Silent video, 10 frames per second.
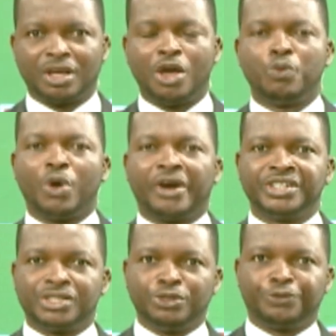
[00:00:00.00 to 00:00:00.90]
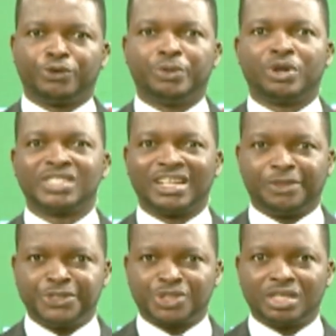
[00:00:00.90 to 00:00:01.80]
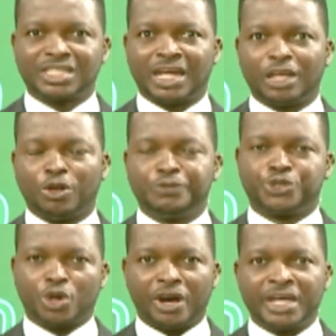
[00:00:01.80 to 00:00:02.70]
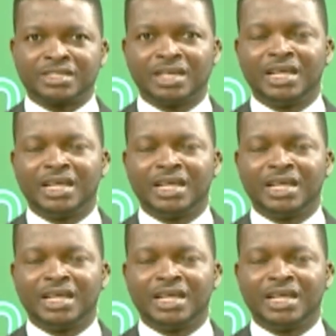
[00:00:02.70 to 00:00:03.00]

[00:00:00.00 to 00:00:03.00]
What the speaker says: We are reaching you from your television channel of choice,